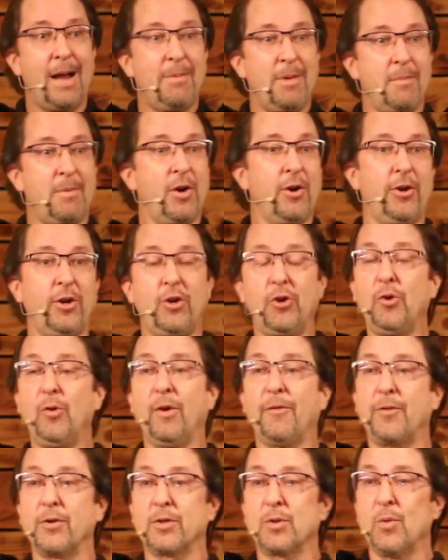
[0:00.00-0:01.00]
I've been married to
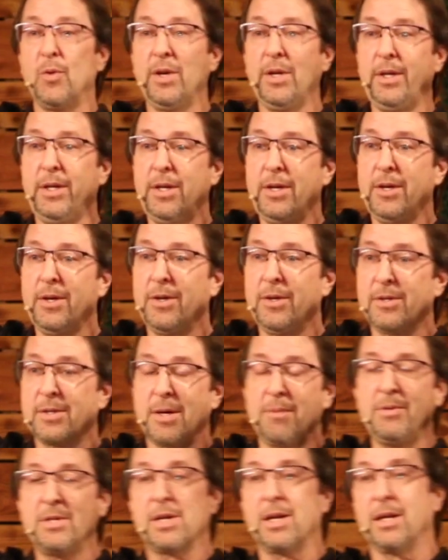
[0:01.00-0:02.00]
her for 20 years.
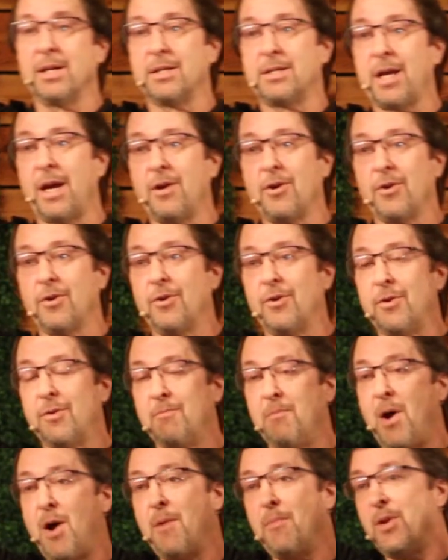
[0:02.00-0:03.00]
I'm just going to take her to her
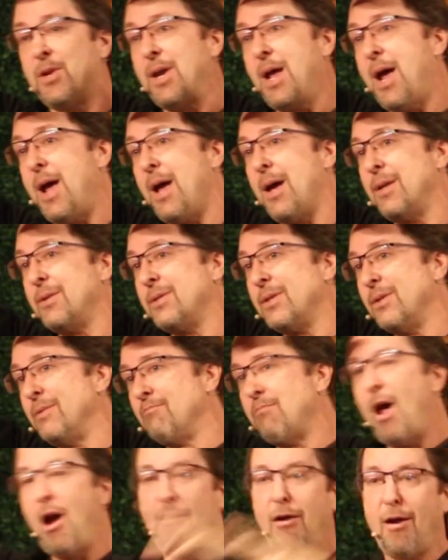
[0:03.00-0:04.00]
mom and dad's
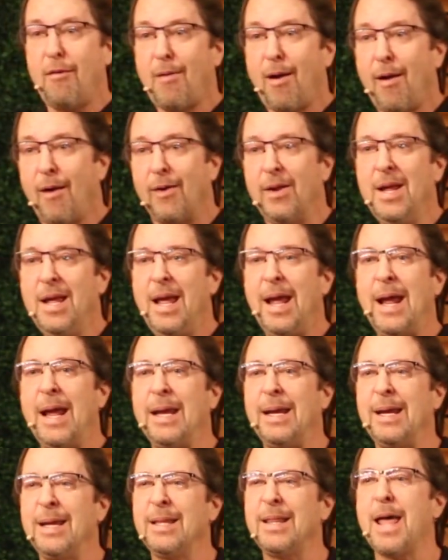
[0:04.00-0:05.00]
and blah, blah, blah.
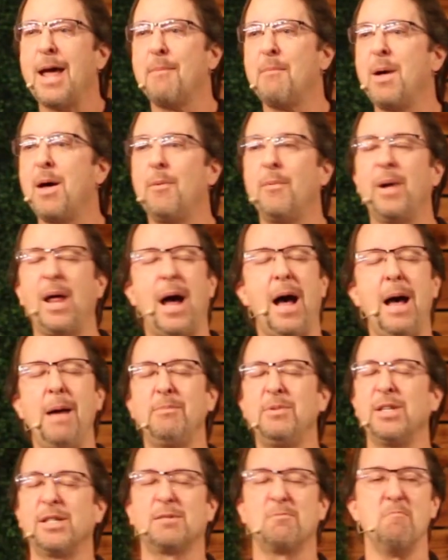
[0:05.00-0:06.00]
And in that moment,
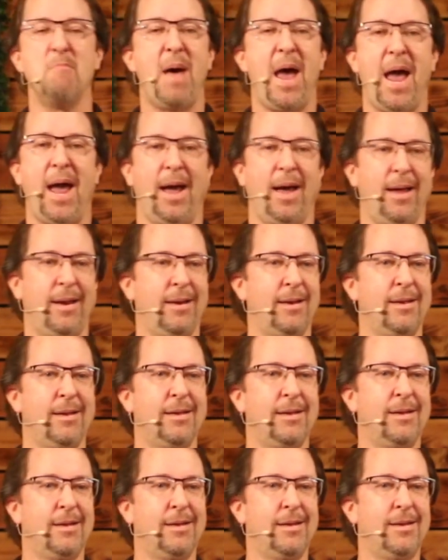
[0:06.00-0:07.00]
I'm just mad.
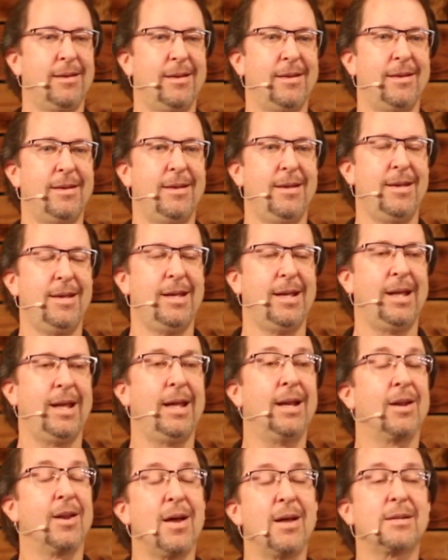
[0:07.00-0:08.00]

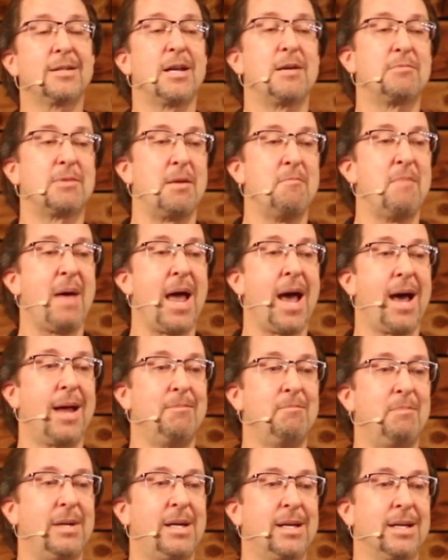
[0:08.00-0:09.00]
And a lot of times I'm
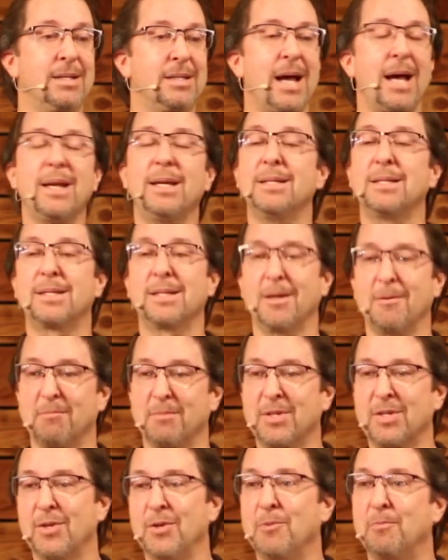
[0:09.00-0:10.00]
mad because I did
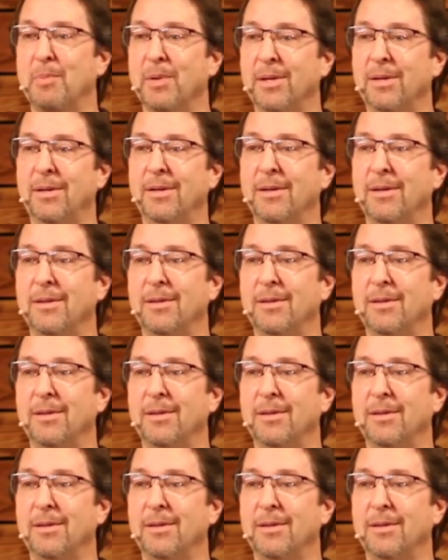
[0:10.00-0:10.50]
something stupid.